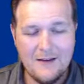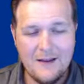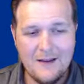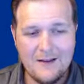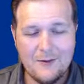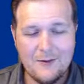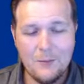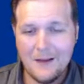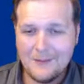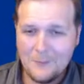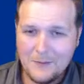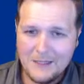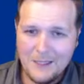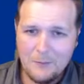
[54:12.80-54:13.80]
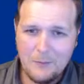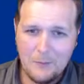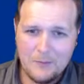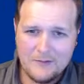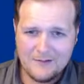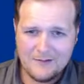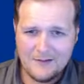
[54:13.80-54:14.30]
expect them to keep up with
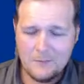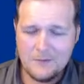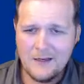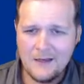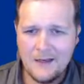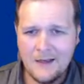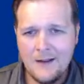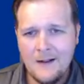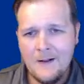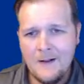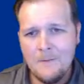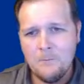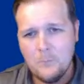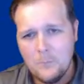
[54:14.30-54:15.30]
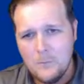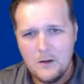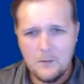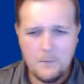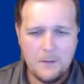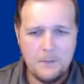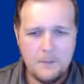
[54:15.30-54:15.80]
6 times a day,
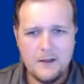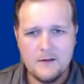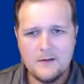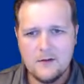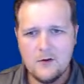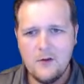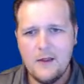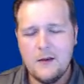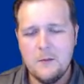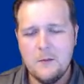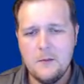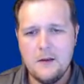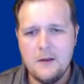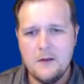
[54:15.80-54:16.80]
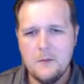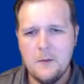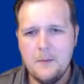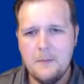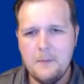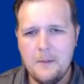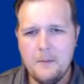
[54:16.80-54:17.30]
maybe consider that to be,
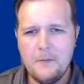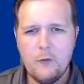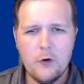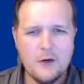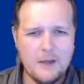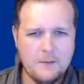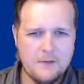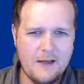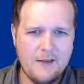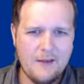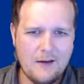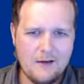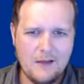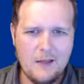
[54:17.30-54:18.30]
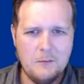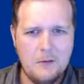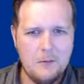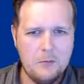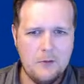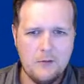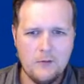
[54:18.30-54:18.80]
maybe 4 times a day they could keep
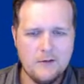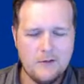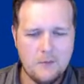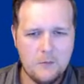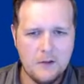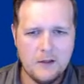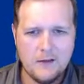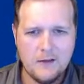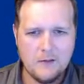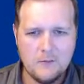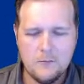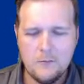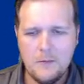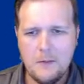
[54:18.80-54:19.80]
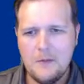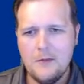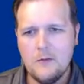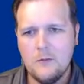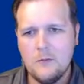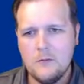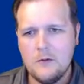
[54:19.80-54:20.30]
up with reasonably, and that maybe
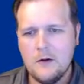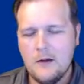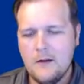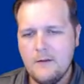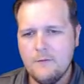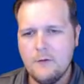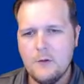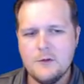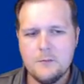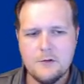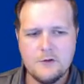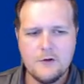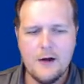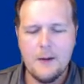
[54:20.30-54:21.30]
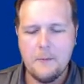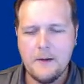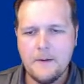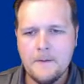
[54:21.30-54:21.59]
is going to influence your prescribing.